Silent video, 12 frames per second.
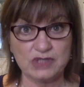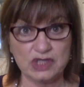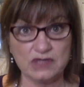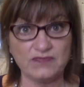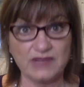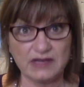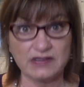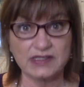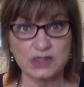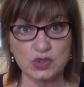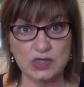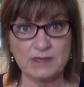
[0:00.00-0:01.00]
two very
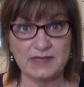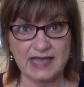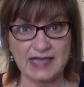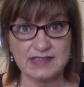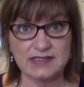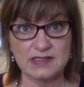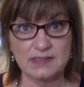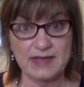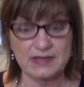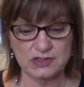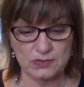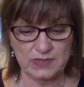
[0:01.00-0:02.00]
extreme cases
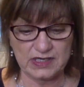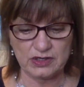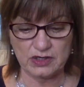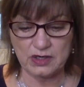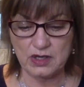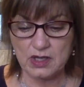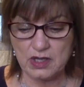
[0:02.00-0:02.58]
about surrender.